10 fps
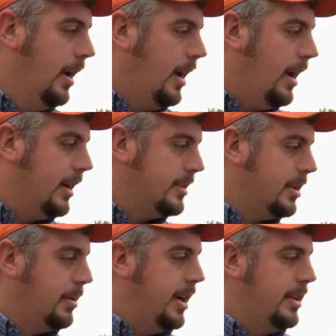uh,
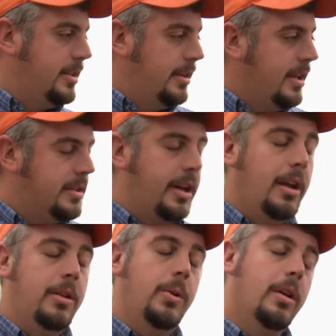some guys that
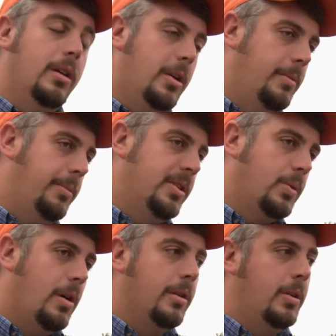desiccated too early or maybe
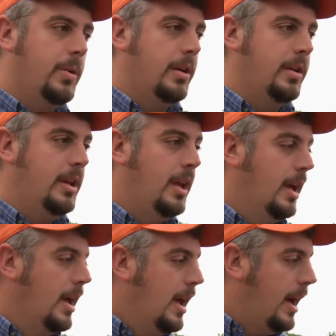swathed too early.
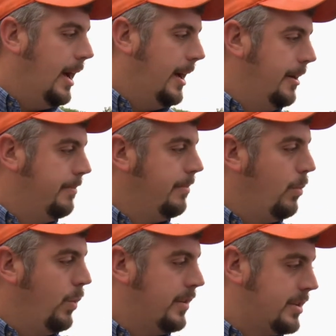Uh,
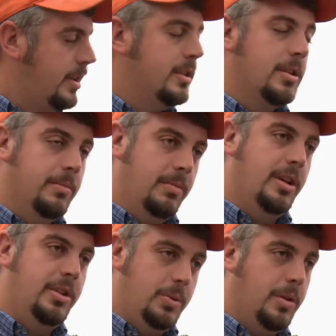we were seeing some
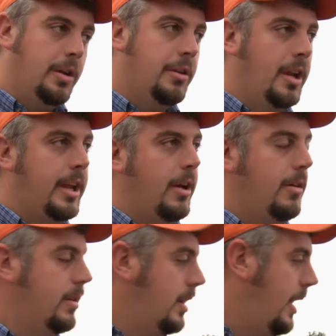issues with the green
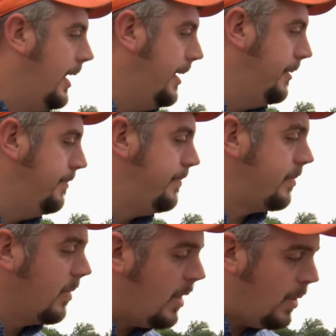count. Uh,
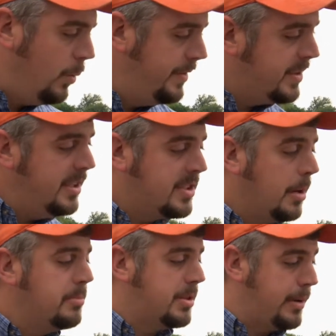we've seen
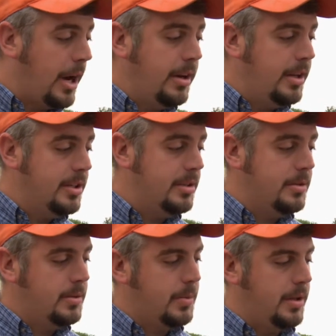some sprouting
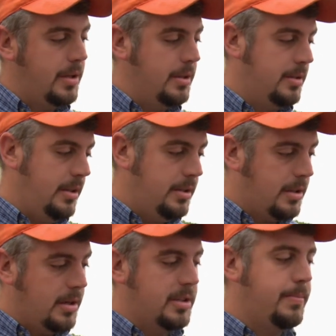issues where the seed
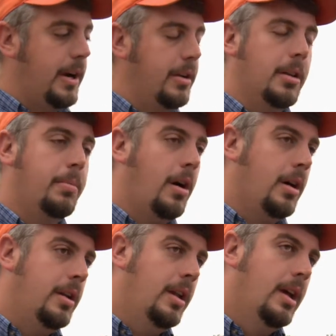started sprouting in the
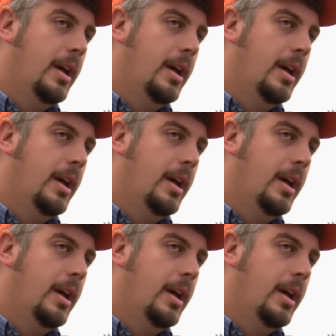pod